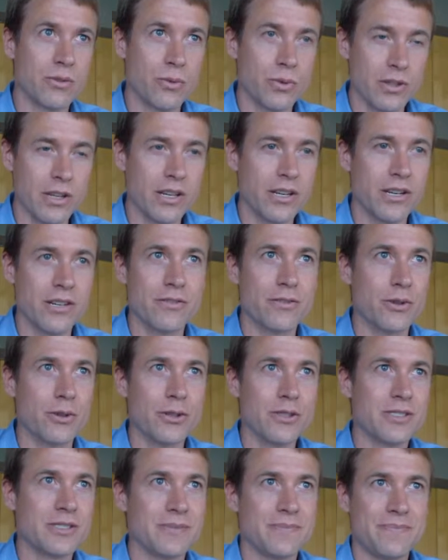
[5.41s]
related, of
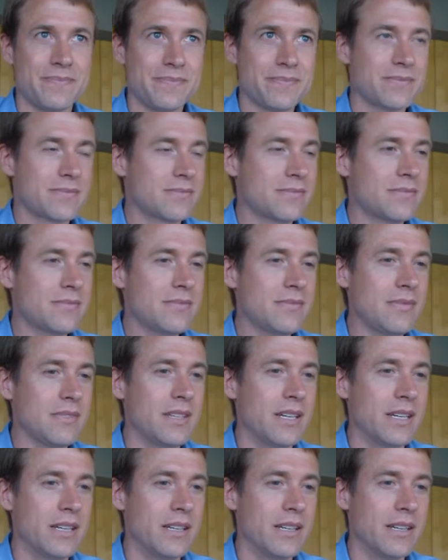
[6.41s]
course.
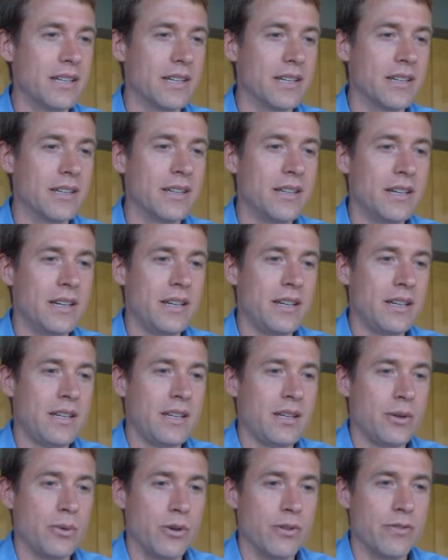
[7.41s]
And
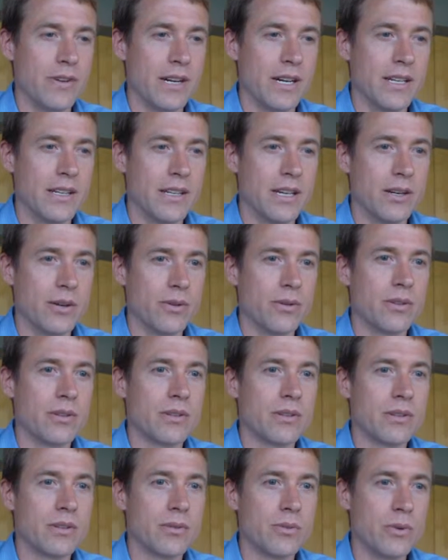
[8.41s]
we find
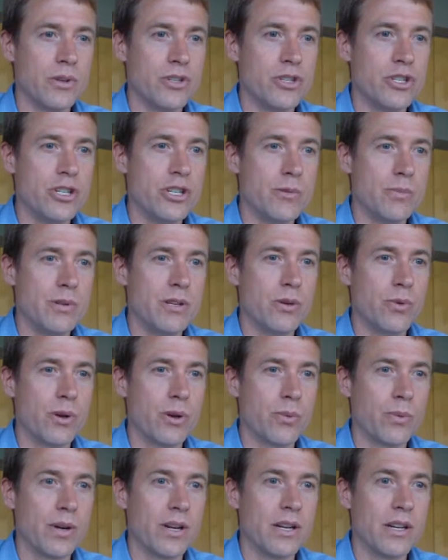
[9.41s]
that with GDP,
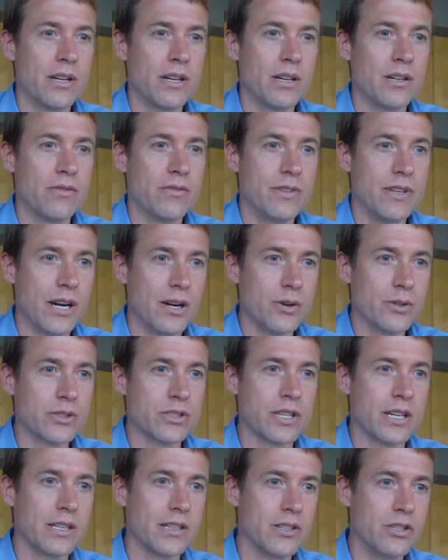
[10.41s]
one way of
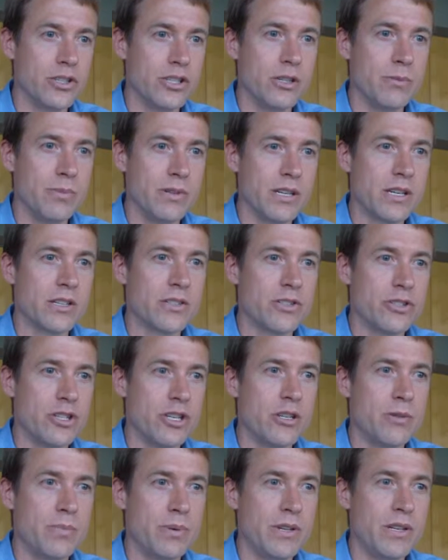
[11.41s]
downscaling GDP, because
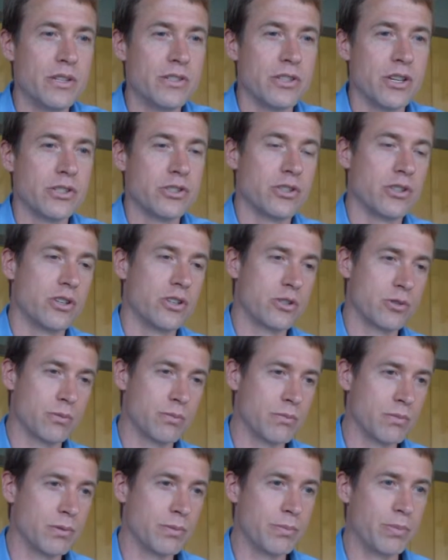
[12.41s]
GDP is also, there's
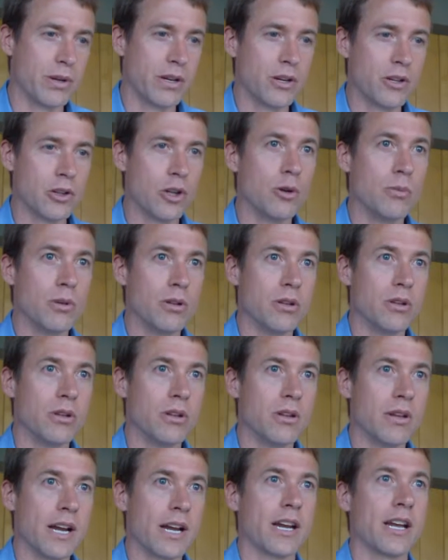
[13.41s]
big
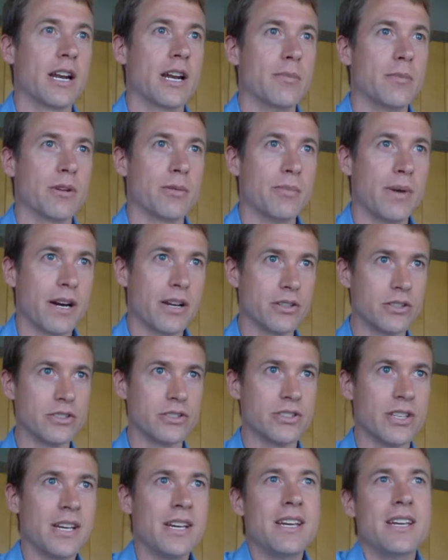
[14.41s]
global economic
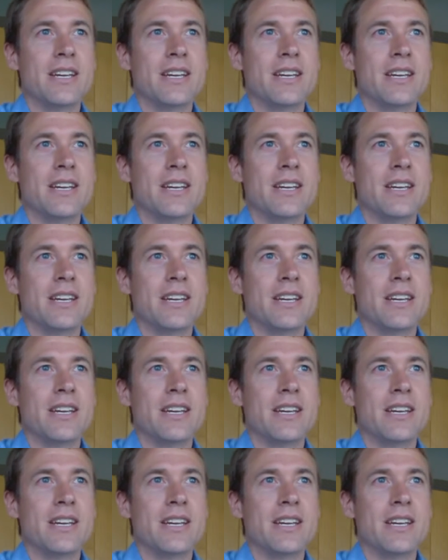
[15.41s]
models